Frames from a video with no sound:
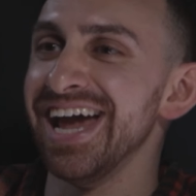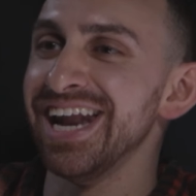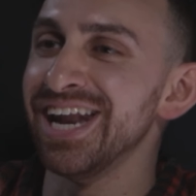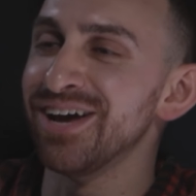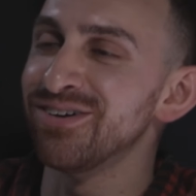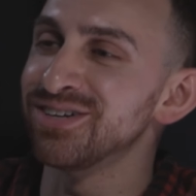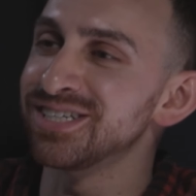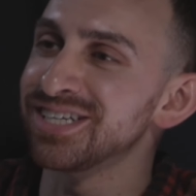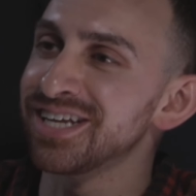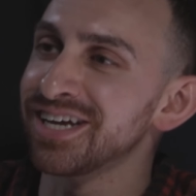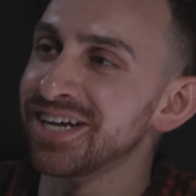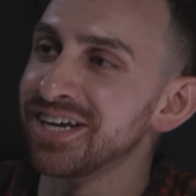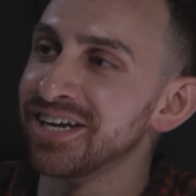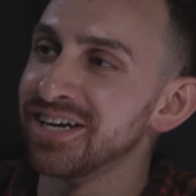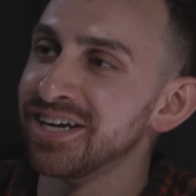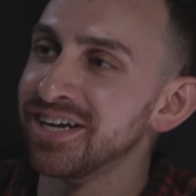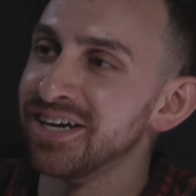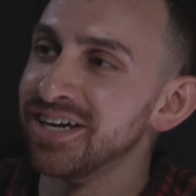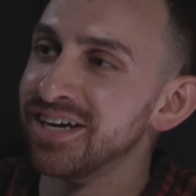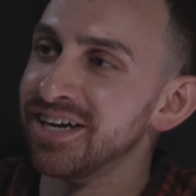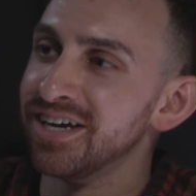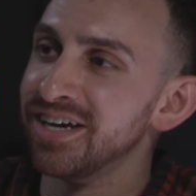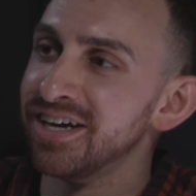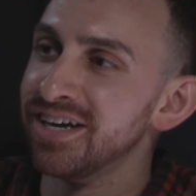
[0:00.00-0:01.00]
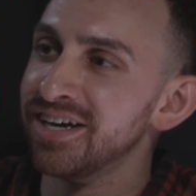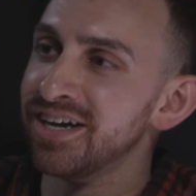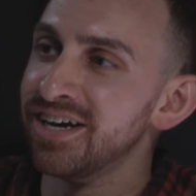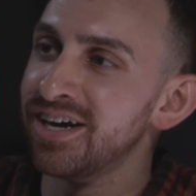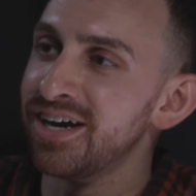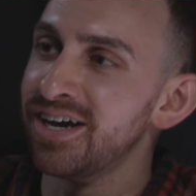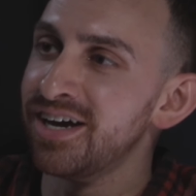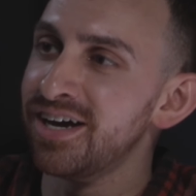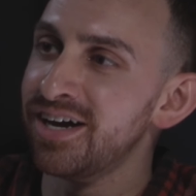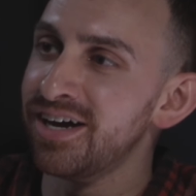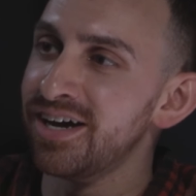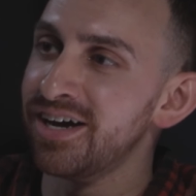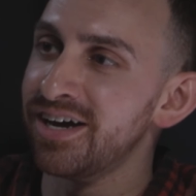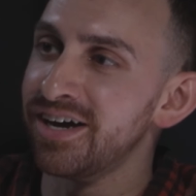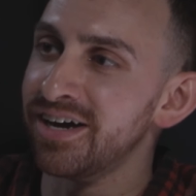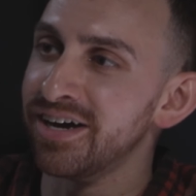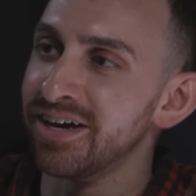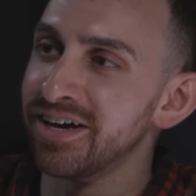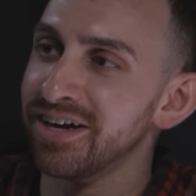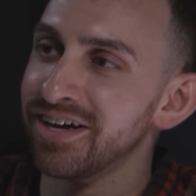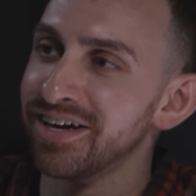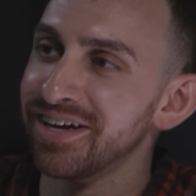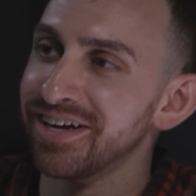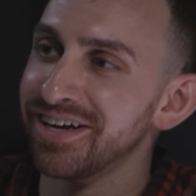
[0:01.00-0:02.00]
And I was like, huh.
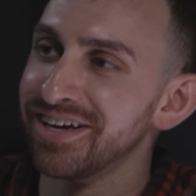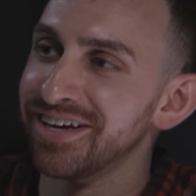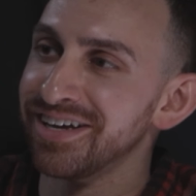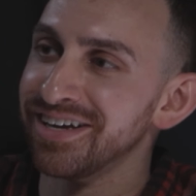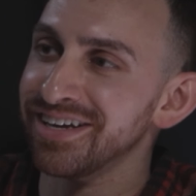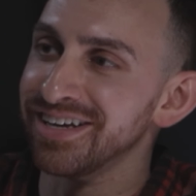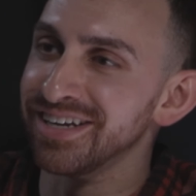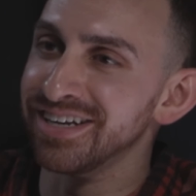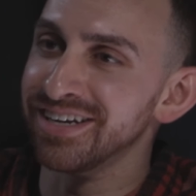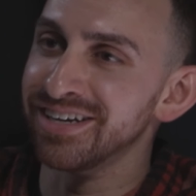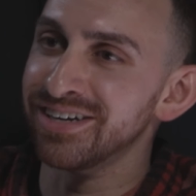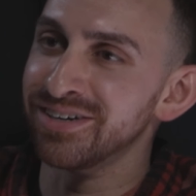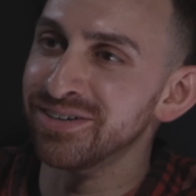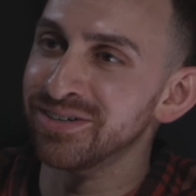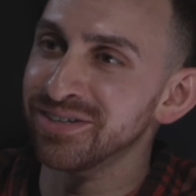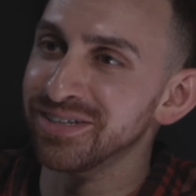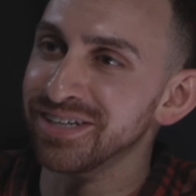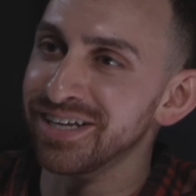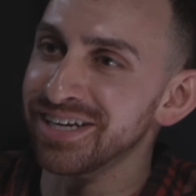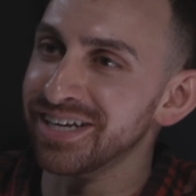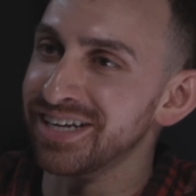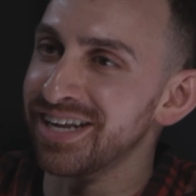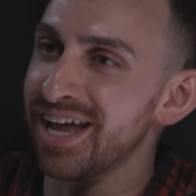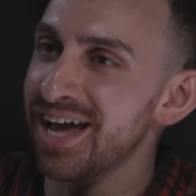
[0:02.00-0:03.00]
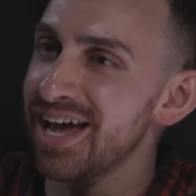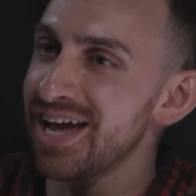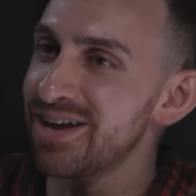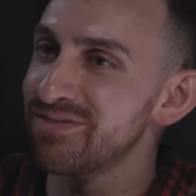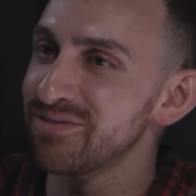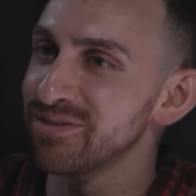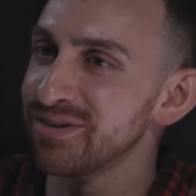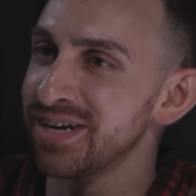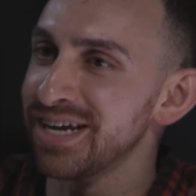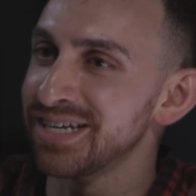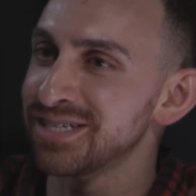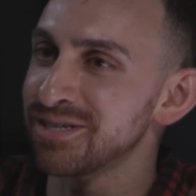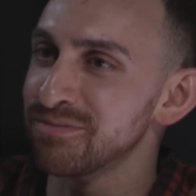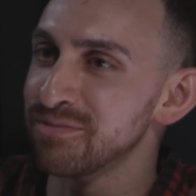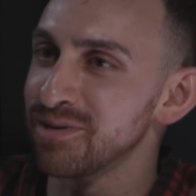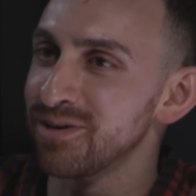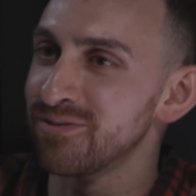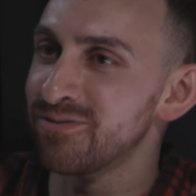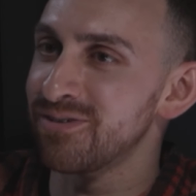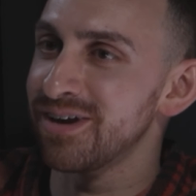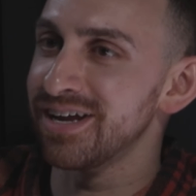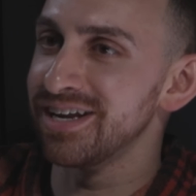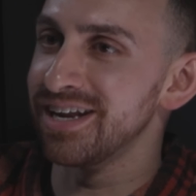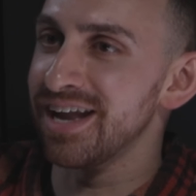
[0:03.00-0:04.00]
You know, like not everyone has to be
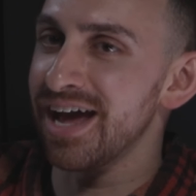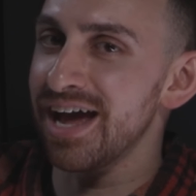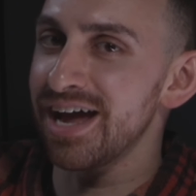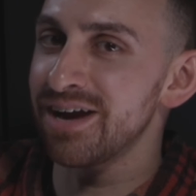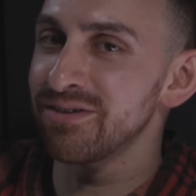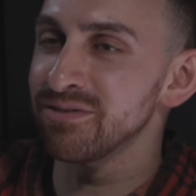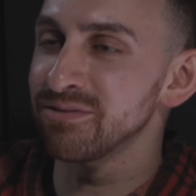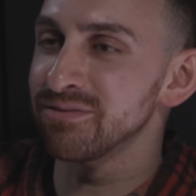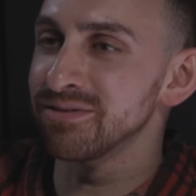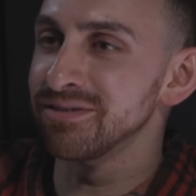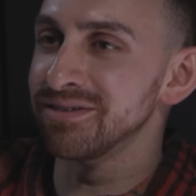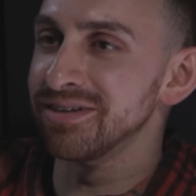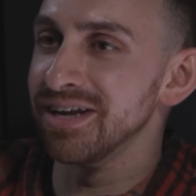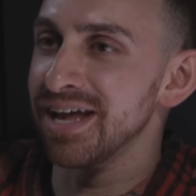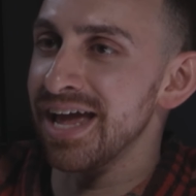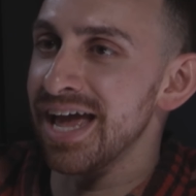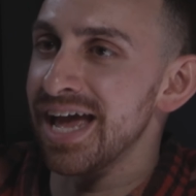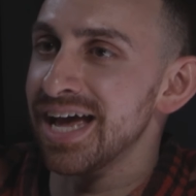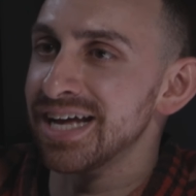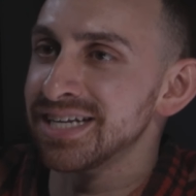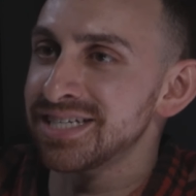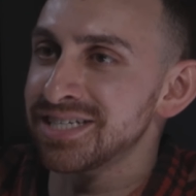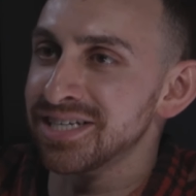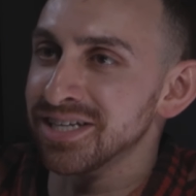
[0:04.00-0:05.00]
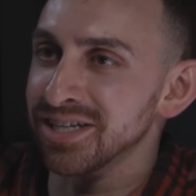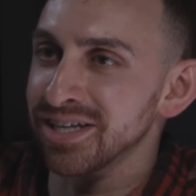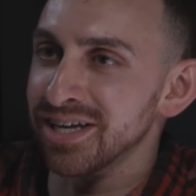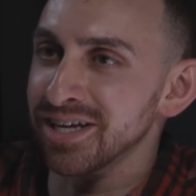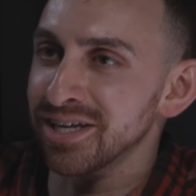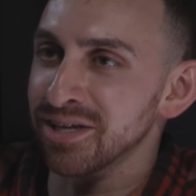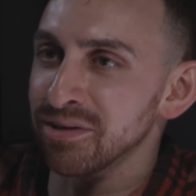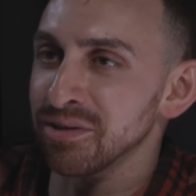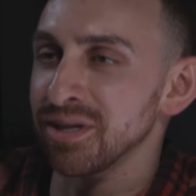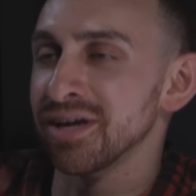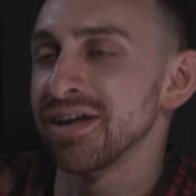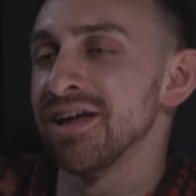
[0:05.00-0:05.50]
your friend. Not everyone has to like you.